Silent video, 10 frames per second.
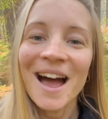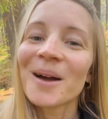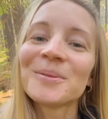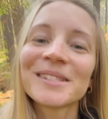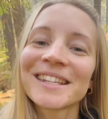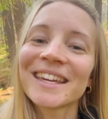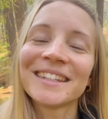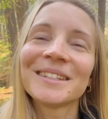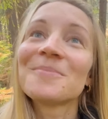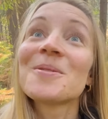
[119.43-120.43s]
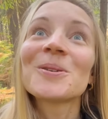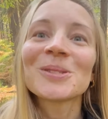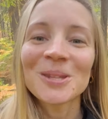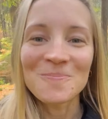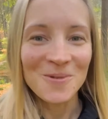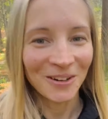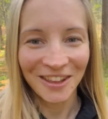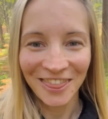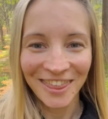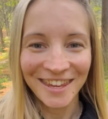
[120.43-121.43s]
I would say that the most
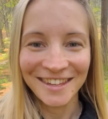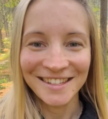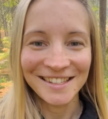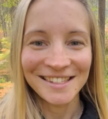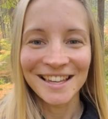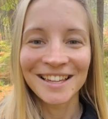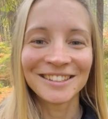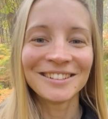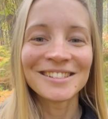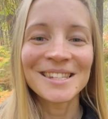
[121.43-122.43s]
important thing is to do